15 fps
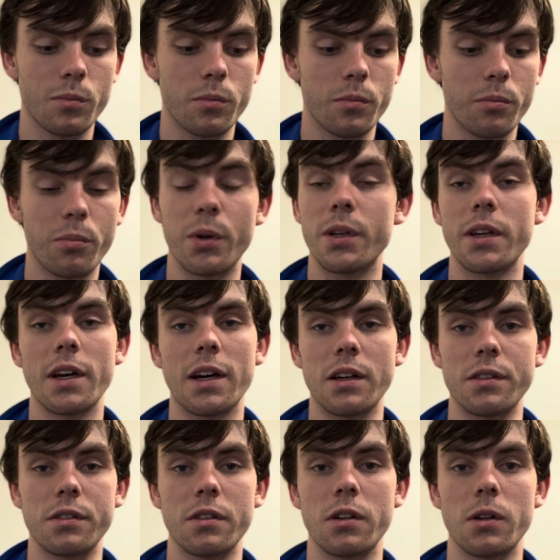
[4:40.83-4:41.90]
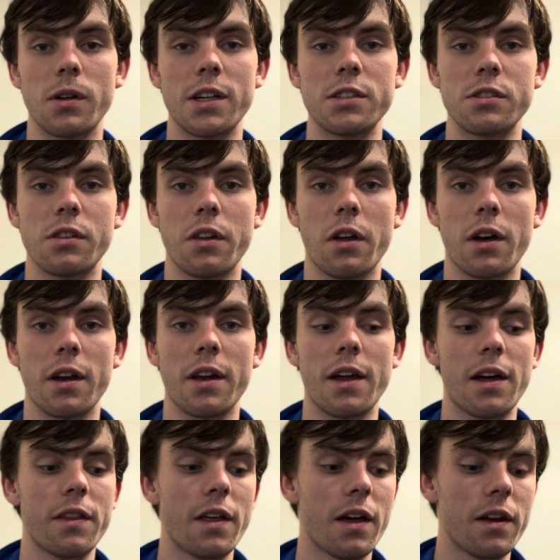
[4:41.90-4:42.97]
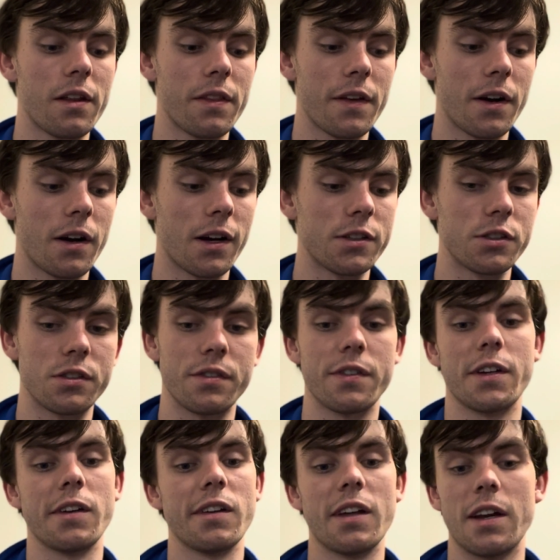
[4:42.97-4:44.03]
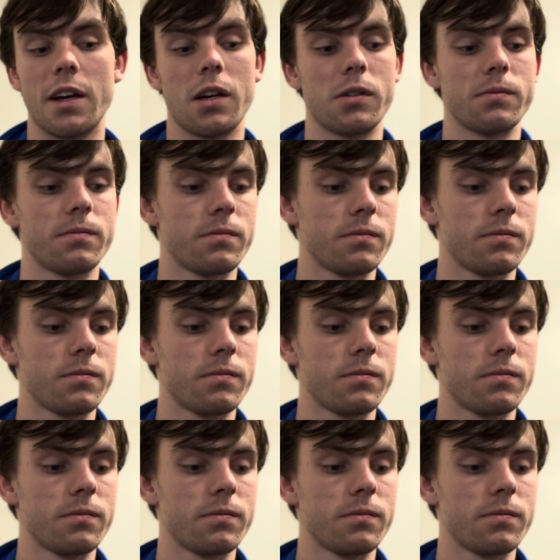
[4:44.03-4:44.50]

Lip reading: But yeah, so I just thought I'd add that in there. I just figured that out.